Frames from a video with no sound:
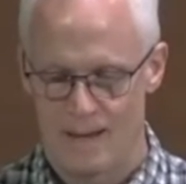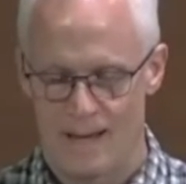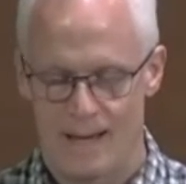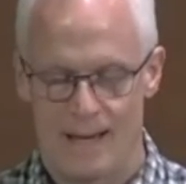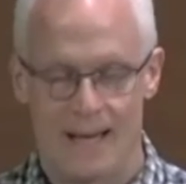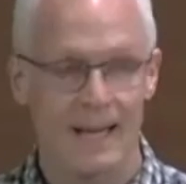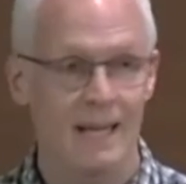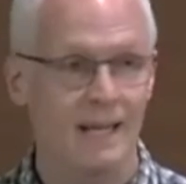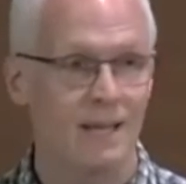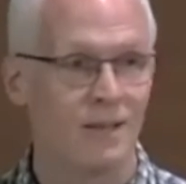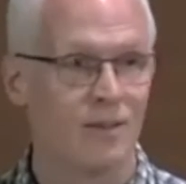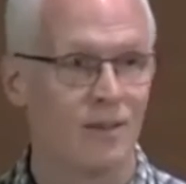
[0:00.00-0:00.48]

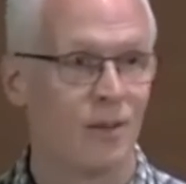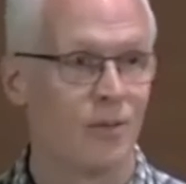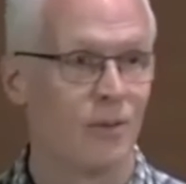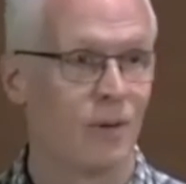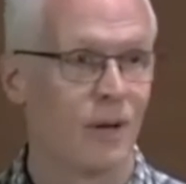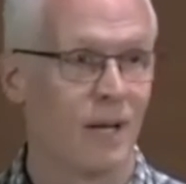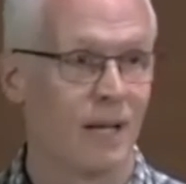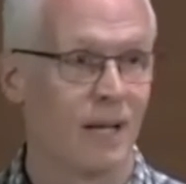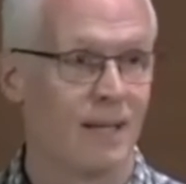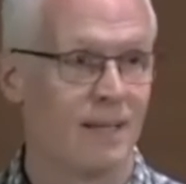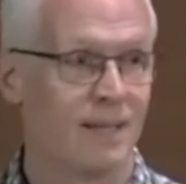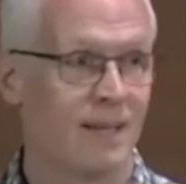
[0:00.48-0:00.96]
I, on the other
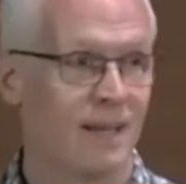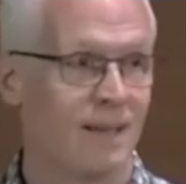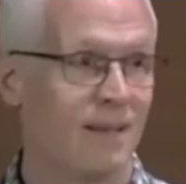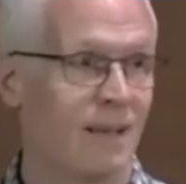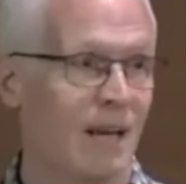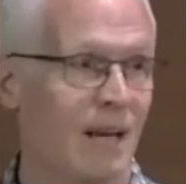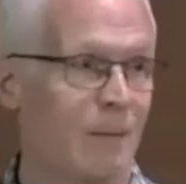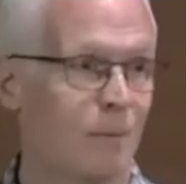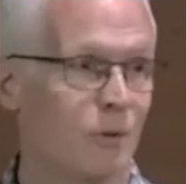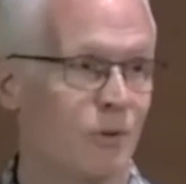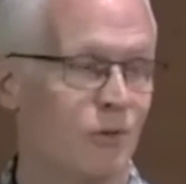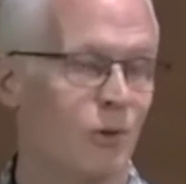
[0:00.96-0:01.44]
hand, had the
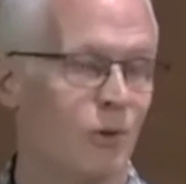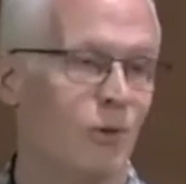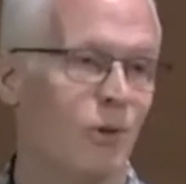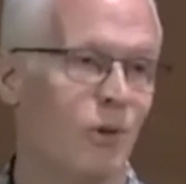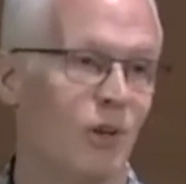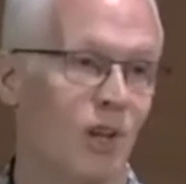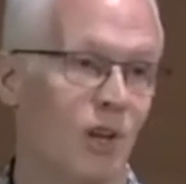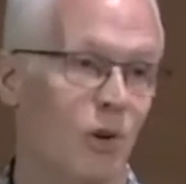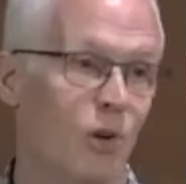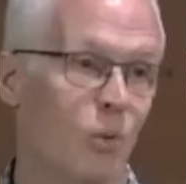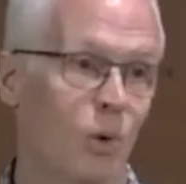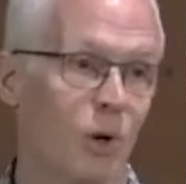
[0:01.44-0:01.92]

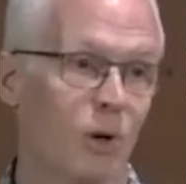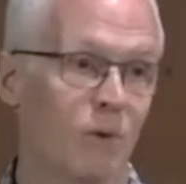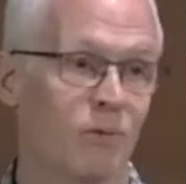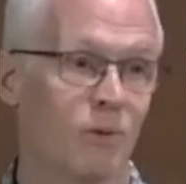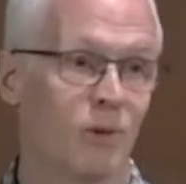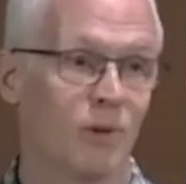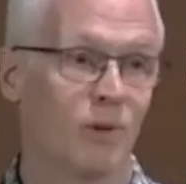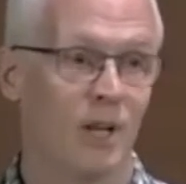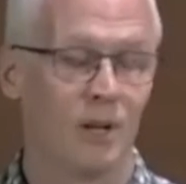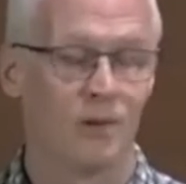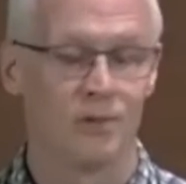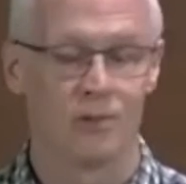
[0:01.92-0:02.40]
opportunity to work
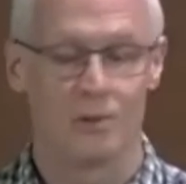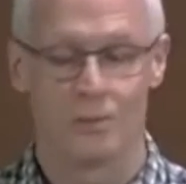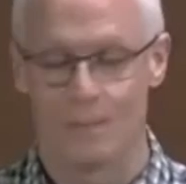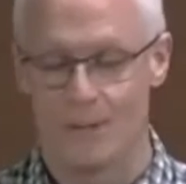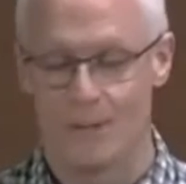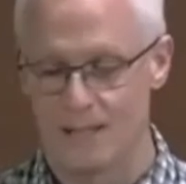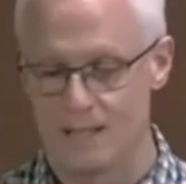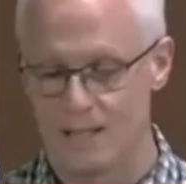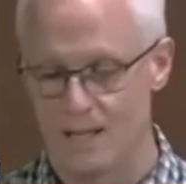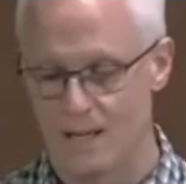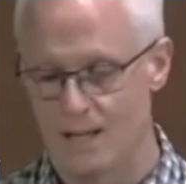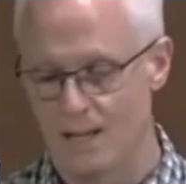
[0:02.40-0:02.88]
for Nelson
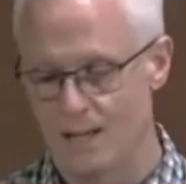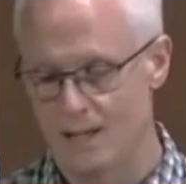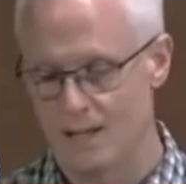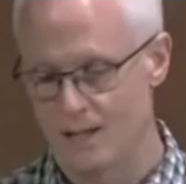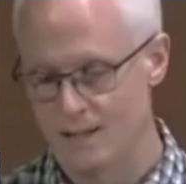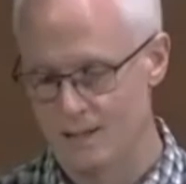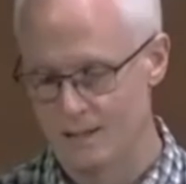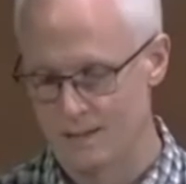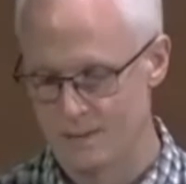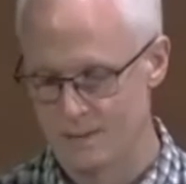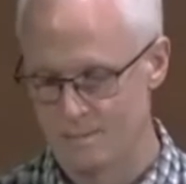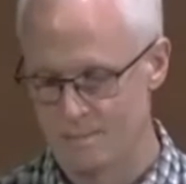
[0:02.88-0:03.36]
Mandela.
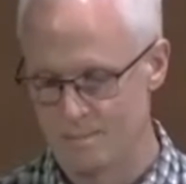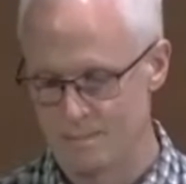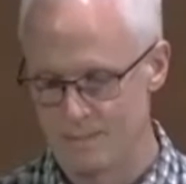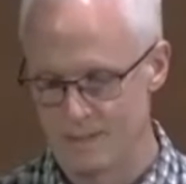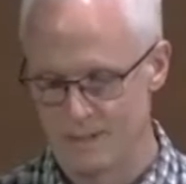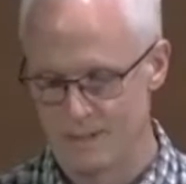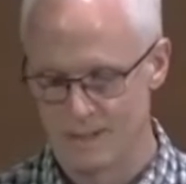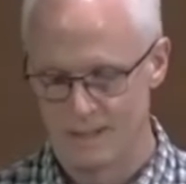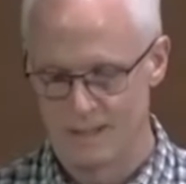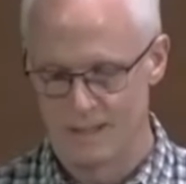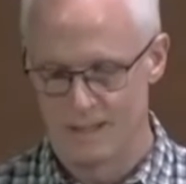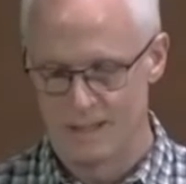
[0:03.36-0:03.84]

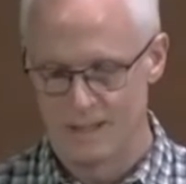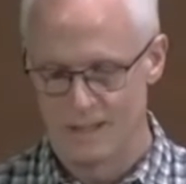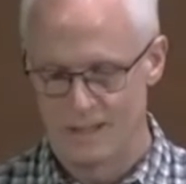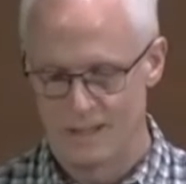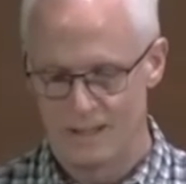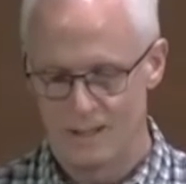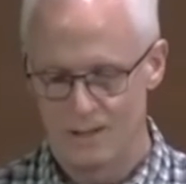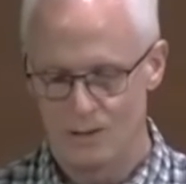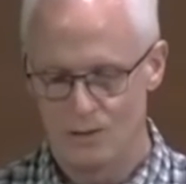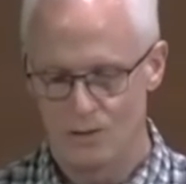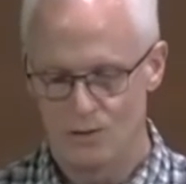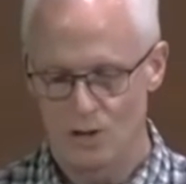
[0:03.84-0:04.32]

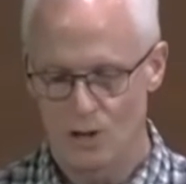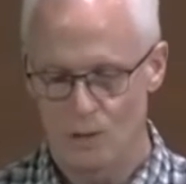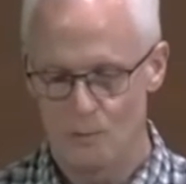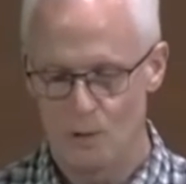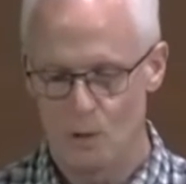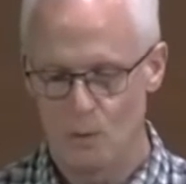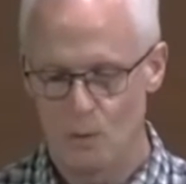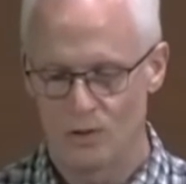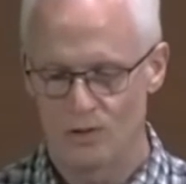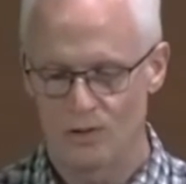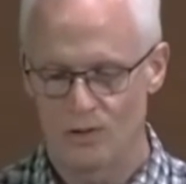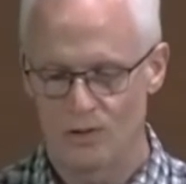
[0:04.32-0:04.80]
You tell
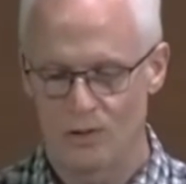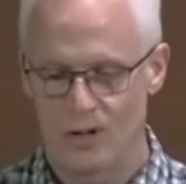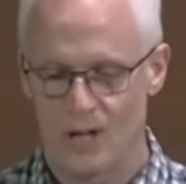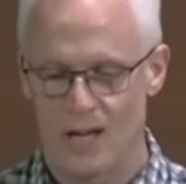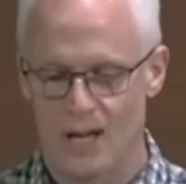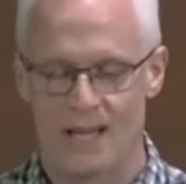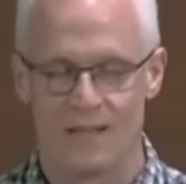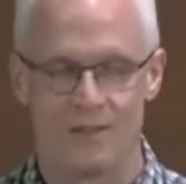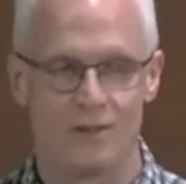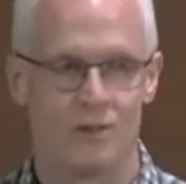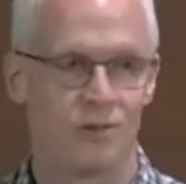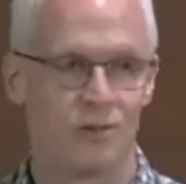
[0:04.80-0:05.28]
me which
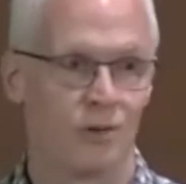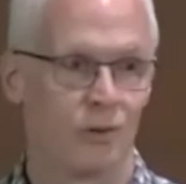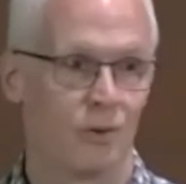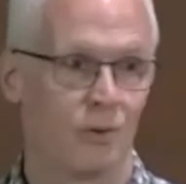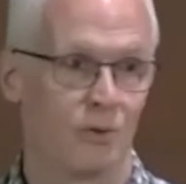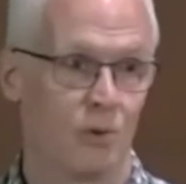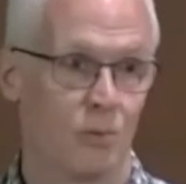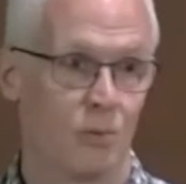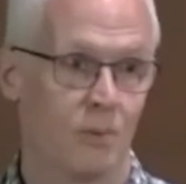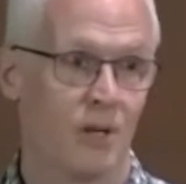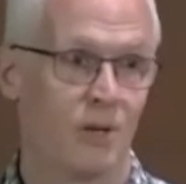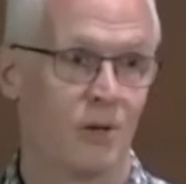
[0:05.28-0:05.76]
client deserved
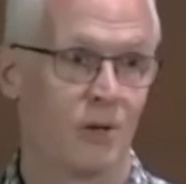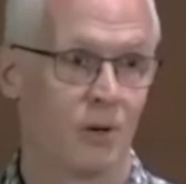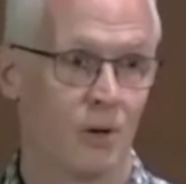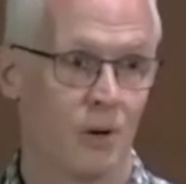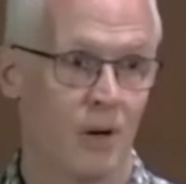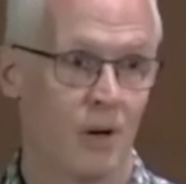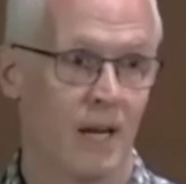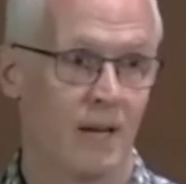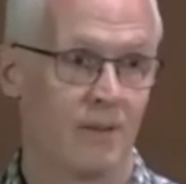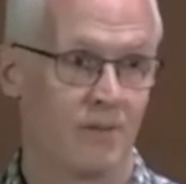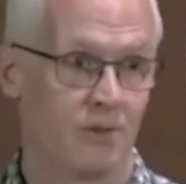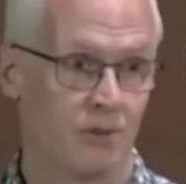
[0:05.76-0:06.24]
the better
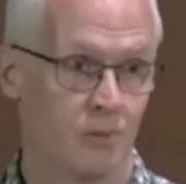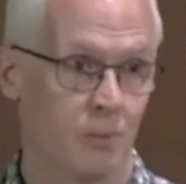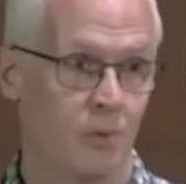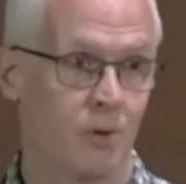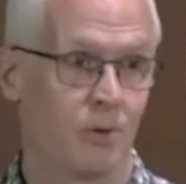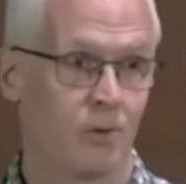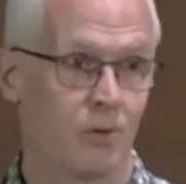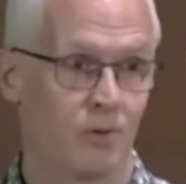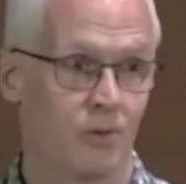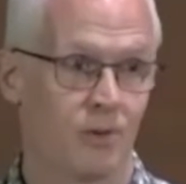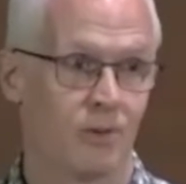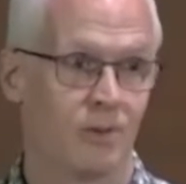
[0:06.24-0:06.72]

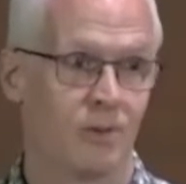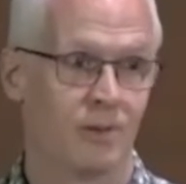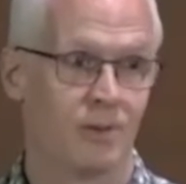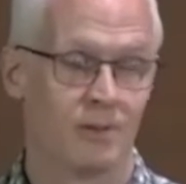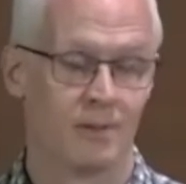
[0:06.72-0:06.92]
craftsperson.